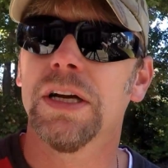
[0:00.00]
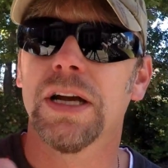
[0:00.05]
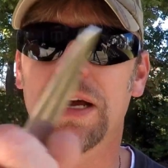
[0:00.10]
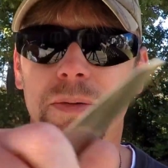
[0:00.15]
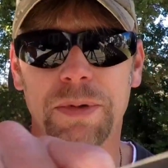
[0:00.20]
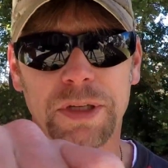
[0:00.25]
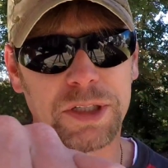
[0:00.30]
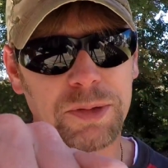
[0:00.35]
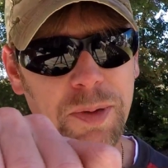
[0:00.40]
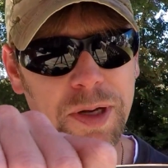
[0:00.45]

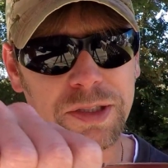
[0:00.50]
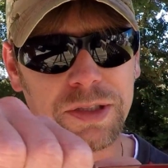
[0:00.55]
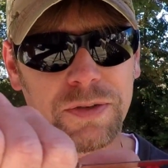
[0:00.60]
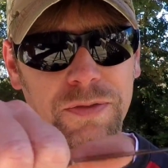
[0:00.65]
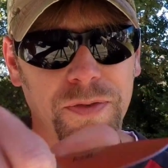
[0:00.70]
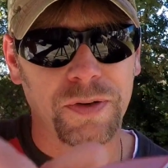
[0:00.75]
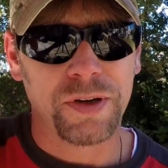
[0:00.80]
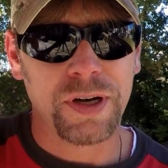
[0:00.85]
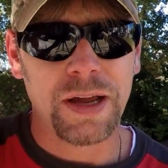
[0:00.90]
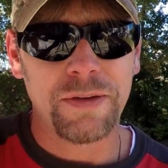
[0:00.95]
I mean, especially
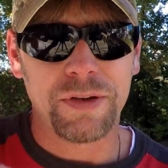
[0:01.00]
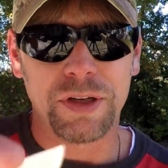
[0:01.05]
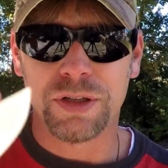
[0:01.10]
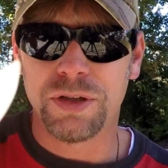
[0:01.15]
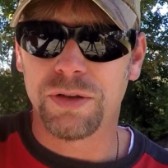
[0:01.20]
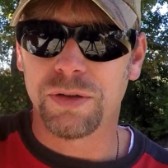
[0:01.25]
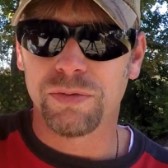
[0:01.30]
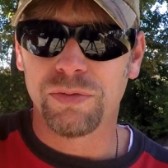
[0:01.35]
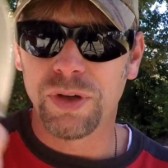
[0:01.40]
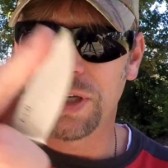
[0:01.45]
for a knife, because
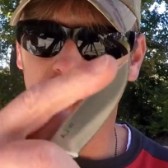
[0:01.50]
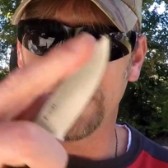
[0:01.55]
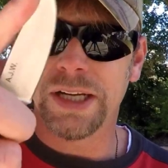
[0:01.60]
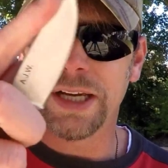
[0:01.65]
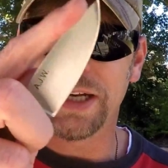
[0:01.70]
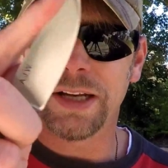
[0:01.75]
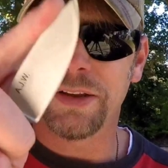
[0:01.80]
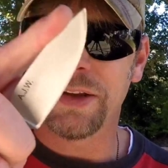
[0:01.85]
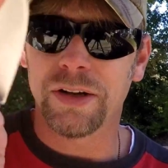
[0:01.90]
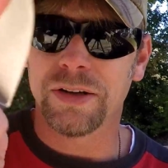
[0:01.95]
you can really
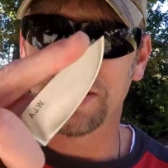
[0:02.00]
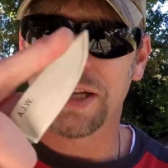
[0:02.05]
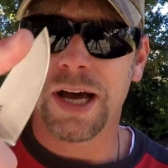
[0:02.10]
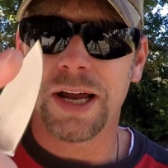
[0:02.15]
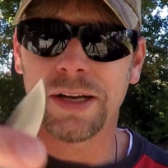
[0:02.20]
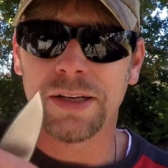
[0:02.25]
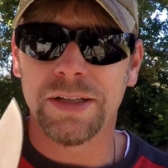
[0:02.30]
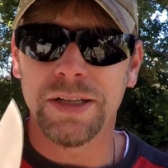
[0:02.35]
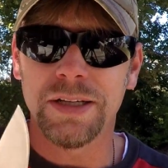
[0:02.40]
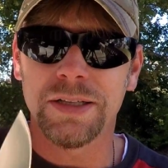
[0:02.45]
get in there. A
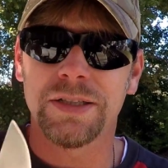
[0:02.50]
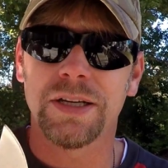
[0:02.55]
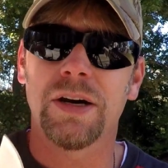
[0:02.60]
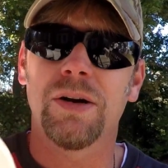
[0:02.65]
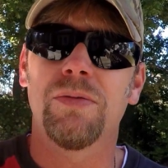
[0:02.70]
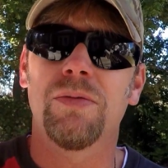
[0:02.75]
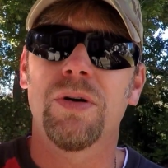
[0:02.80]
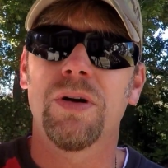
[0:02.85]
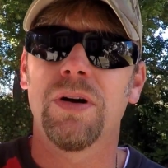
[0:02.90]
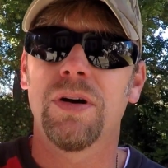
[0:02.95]
lot of
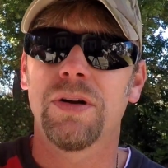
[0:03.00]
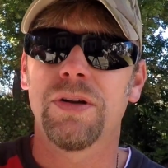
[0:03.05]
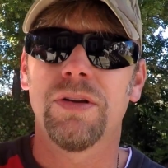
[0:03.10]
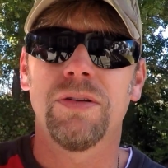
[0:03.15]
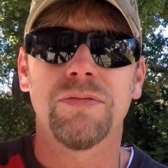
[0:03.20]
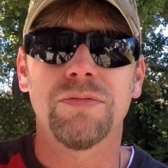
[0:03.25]
detail work.